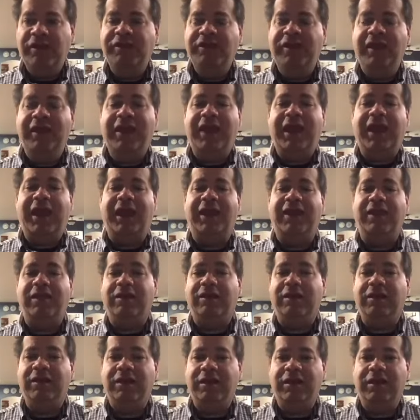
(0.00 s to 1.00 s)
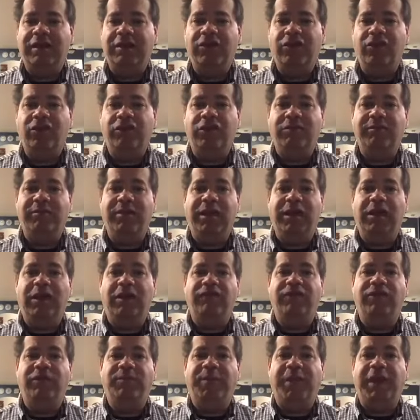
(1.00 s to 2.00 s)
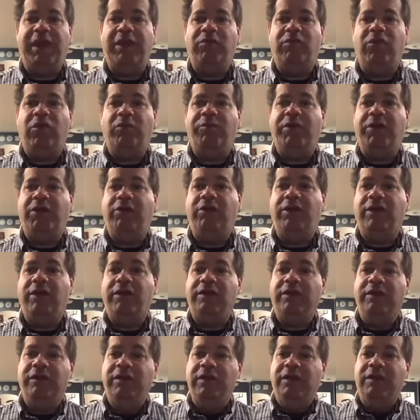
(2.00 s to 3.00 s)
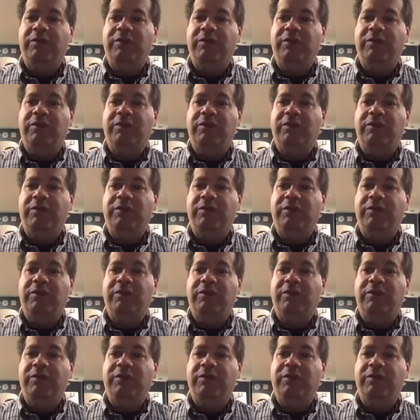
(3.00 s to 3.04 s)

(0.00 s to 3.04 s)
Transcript: today and you're in the middle of the payroll period,